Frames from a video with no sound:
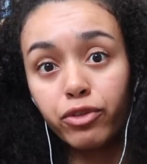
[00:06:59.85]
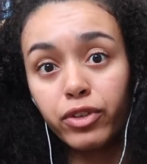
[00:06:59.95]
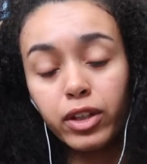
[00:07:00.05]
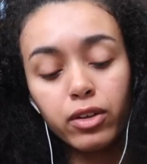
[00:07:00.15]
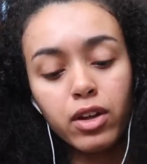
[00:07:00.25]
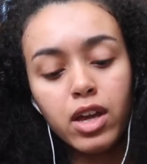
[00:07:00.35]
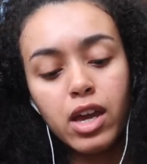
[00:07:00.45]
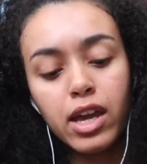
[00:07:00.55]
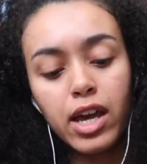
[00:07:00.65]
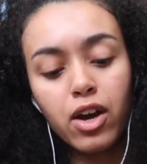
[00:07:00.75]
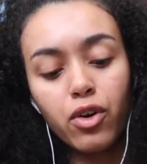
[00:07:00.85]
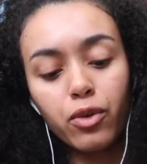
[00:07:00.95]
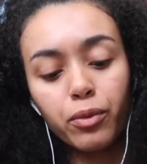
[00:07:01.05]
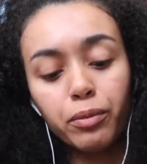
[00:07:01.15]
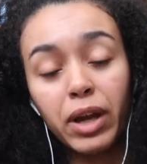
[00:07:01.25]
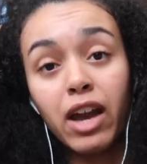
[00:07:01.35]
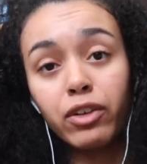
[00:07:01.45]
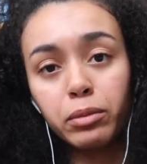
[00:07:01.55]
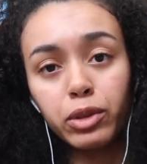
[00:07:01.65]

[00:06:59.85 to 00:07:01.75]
feel and how having